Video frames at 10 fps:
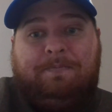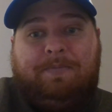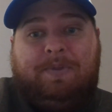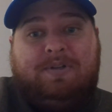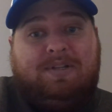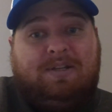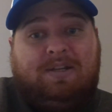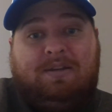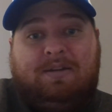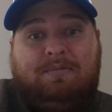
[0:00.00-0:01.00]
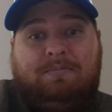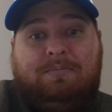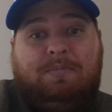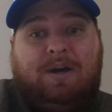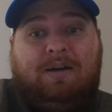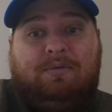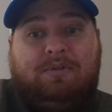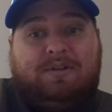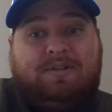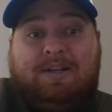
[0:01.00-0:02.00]
this in the novel:
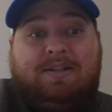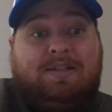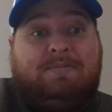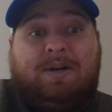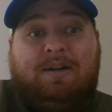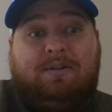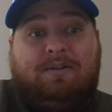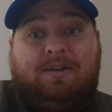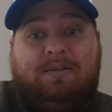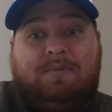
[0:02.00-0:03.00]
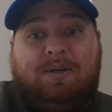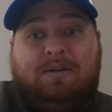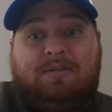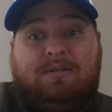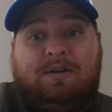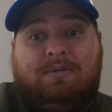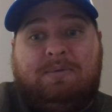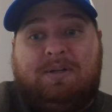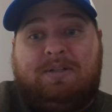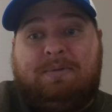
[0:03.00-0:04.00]
the state's spying on the
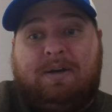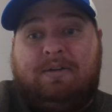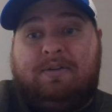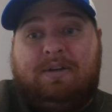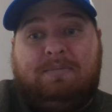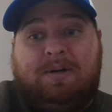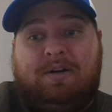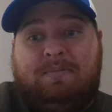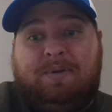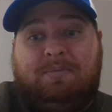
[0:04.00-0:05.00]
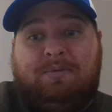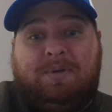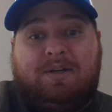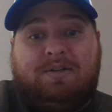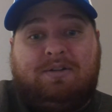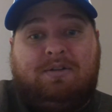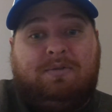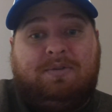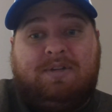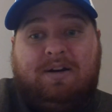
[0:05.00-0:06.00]
government is spying on the American people, making sure no
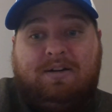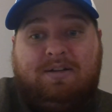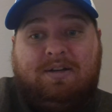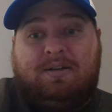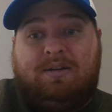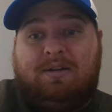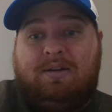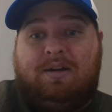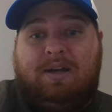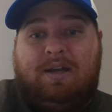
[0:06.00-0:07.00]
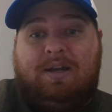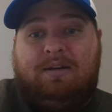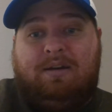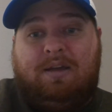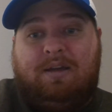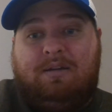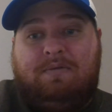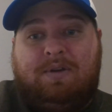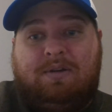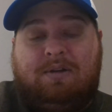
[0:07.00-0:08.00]
one's a heretic. And they
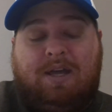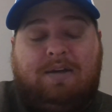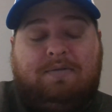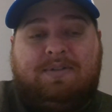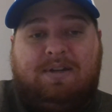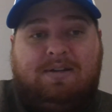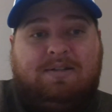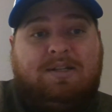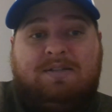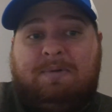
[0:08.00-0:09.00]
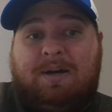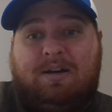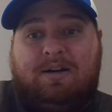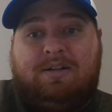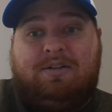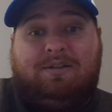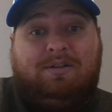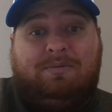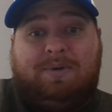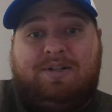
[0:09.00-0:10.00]
even have citizens spying on each
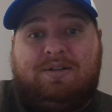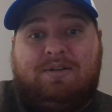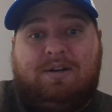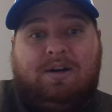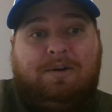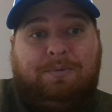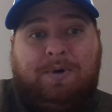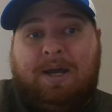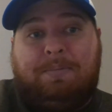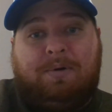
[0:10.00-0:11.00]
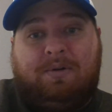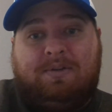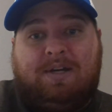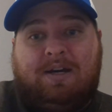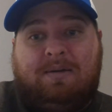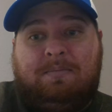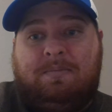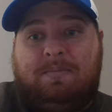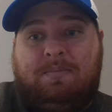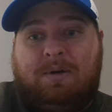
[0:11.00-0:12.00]
other, which would happen all the time
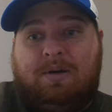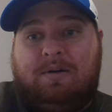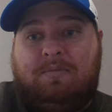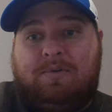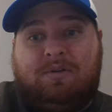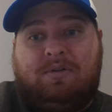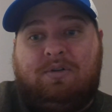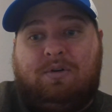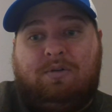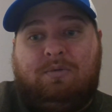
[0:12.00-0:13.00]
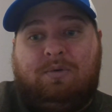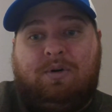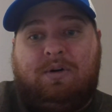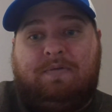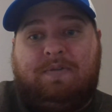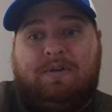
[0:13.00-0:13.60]
during the Cold War. If